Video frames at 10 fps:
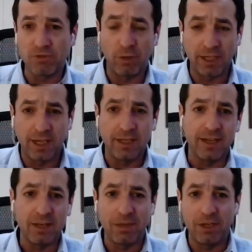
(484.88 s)
from
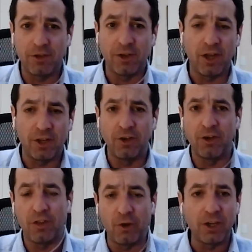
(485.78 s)
28 nanometer to
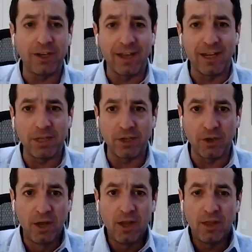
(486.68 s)
130
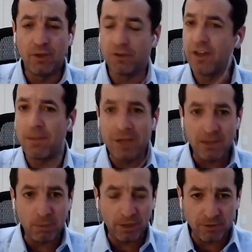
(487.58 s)
nanometer there's not
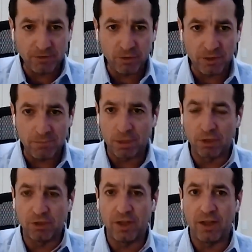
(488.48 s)
many players who can
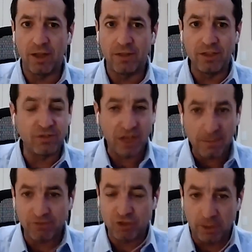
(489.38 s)
build uh, these
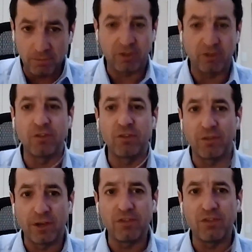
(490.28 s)
type of chips because it's
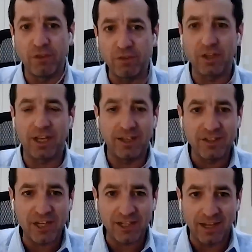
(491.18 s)
a very
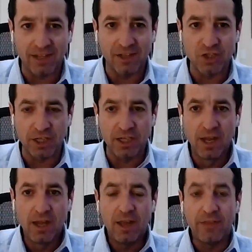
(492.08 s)
sophisticated
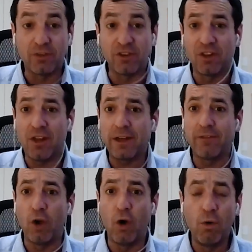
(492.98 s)
technology. There's a
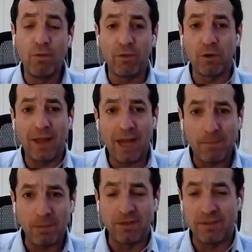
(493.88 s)
lot of
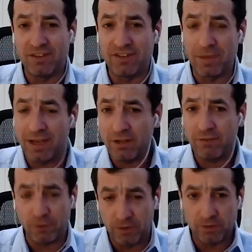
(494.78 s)
overlap in the
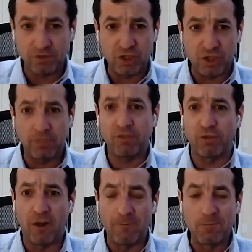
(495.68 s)
demand for those
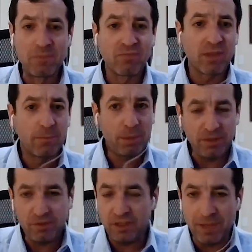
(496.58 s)
chips from
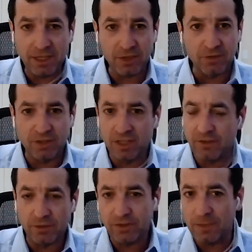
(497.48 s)
PC makers
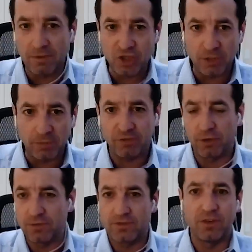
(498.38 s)
need those type of chips
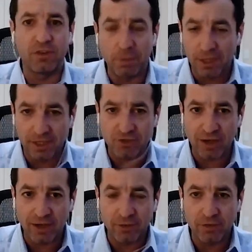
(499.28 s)
for display
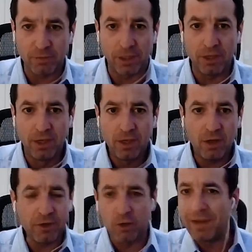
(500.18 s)
drivers, but
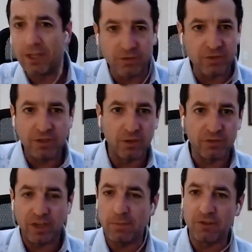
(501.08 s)
automakers need
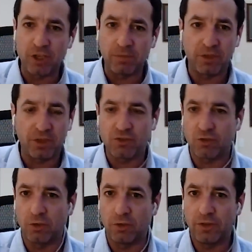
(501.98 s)
those type of chips to
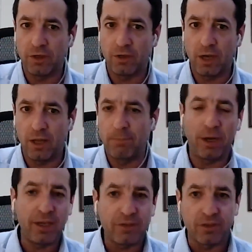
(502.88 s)
control their uh,
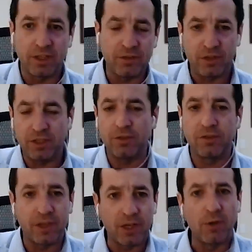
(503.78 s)
brakes and
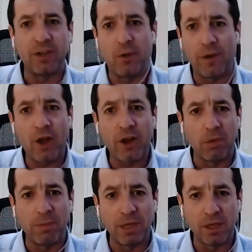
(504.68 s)
ECUs that go into an
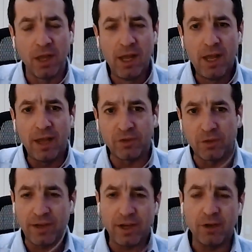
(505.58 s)
automobile.
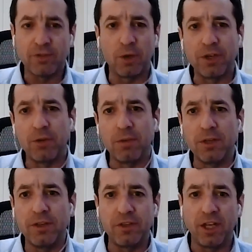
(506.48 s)
And so there is where you're
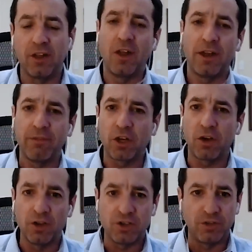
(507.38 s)
really seeing a lot of
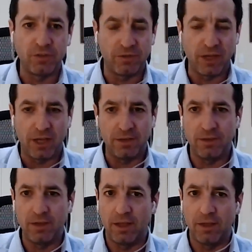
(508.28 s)
the crunches. You've
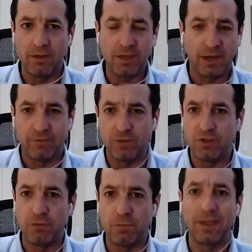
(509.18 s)
got uh, kind of
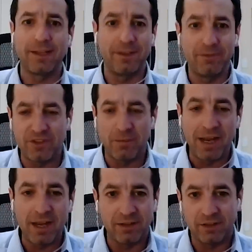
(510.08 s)
duplicative
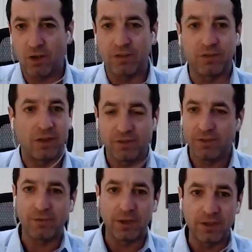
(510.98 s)
demand across
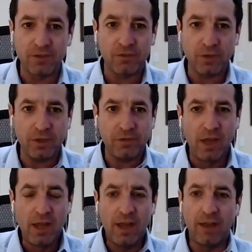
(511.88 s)
lots of different
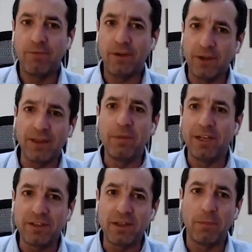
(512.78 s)
industries and very
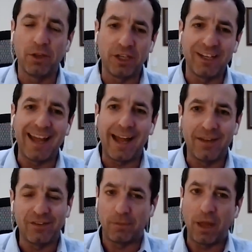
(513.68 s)
limited ability to
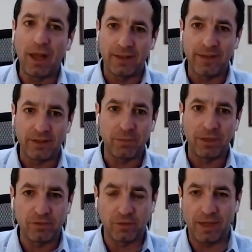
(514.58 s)
add supply in that
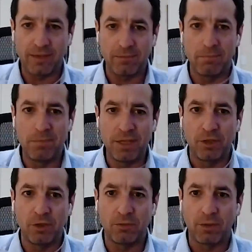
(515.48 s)
space. So that
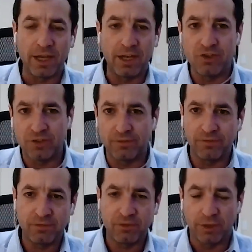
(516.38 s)
middle range
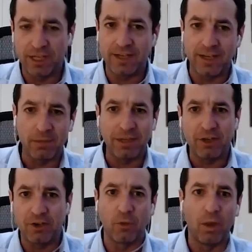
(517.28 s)
of 28
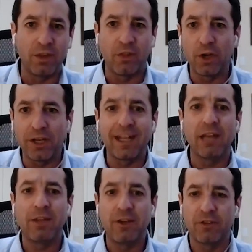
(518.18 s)
nanometer to 130
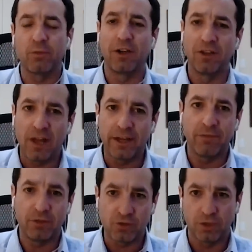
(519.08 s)
nanometer is where a lot
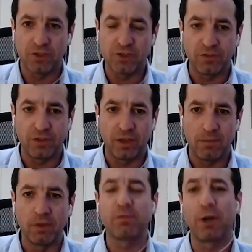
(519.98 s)
of the shortage is
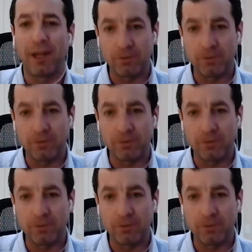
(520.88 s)
uh, most